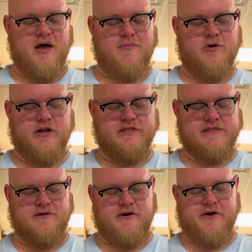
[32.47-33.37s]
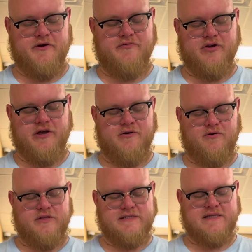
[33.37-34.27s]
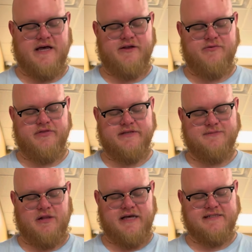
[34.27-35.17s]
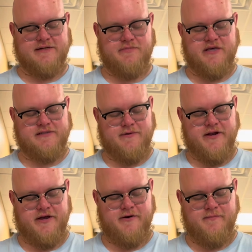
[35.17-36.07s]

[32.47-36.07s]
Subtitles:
We're going to start over here on the side with this plastic piece right here.